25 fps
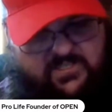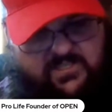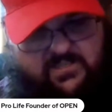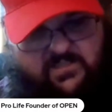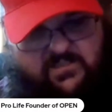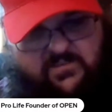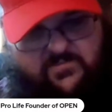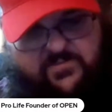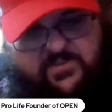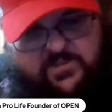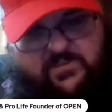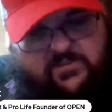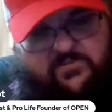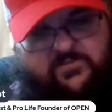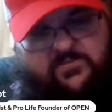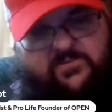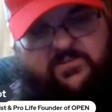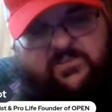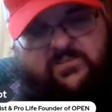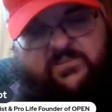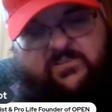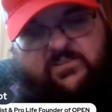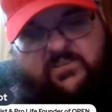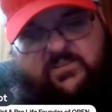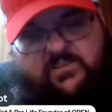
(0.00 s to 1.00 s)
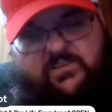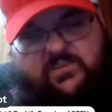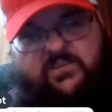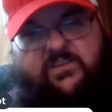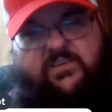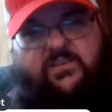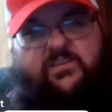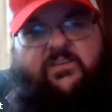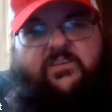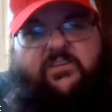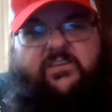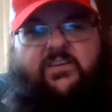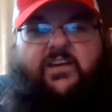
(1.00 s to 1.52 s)
because they love those.
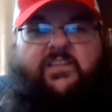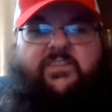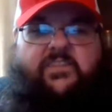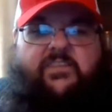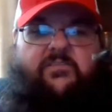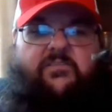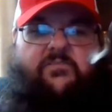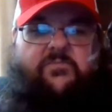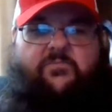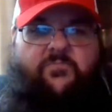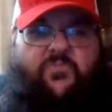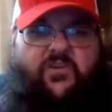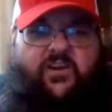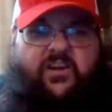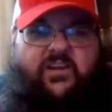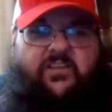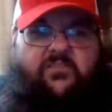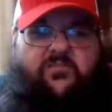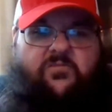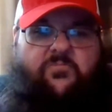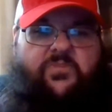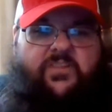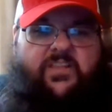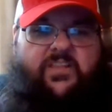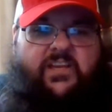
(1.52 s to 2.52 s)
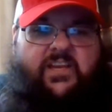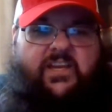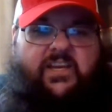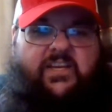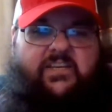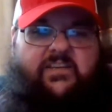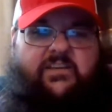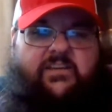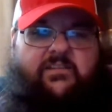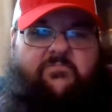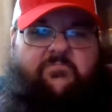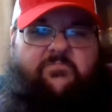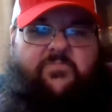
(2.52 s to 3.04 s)
Got the regular
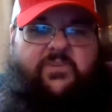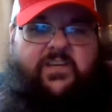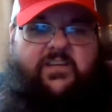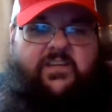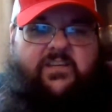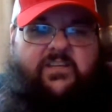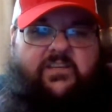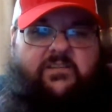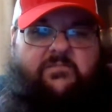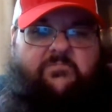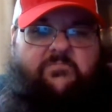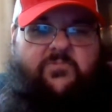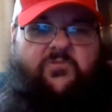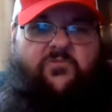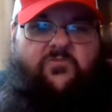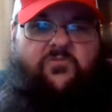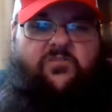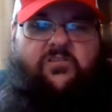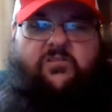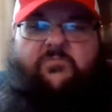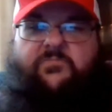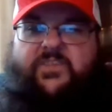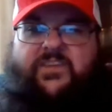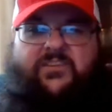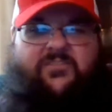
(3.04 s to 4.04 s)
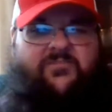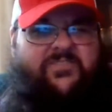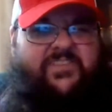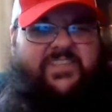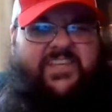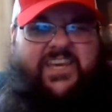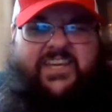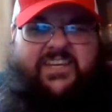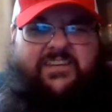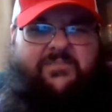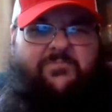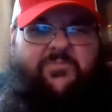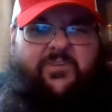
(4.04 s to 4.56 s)
black B&M grub. They don't
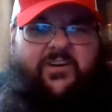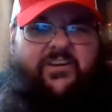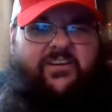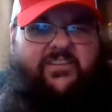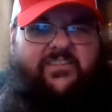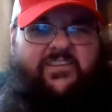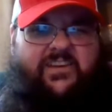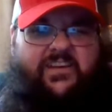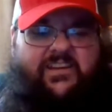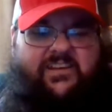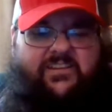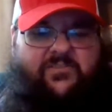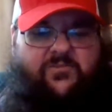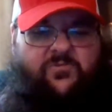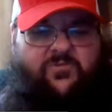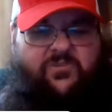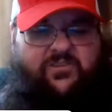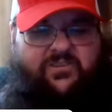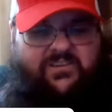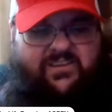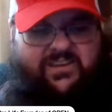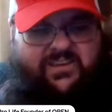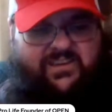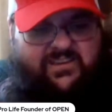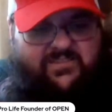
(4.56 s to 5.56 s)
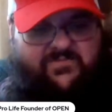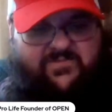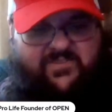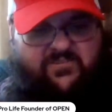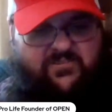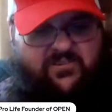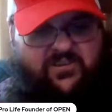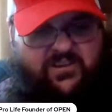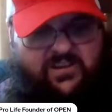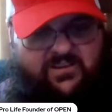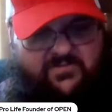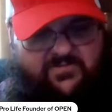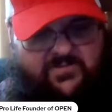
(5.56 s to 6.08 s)
tend to bite on that
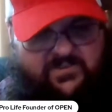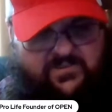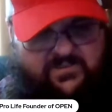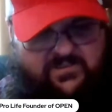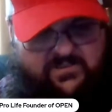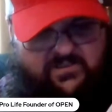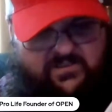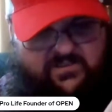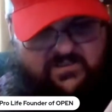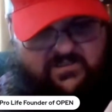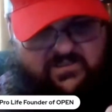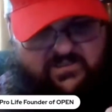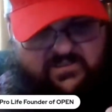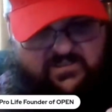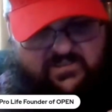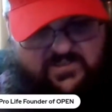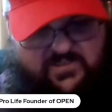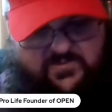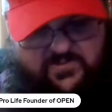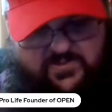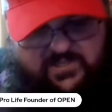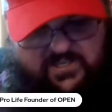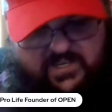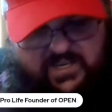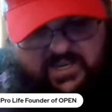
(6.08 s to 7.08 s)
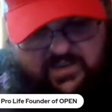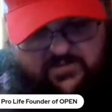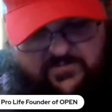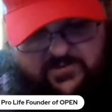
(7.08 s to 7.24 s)
very often. That's one thing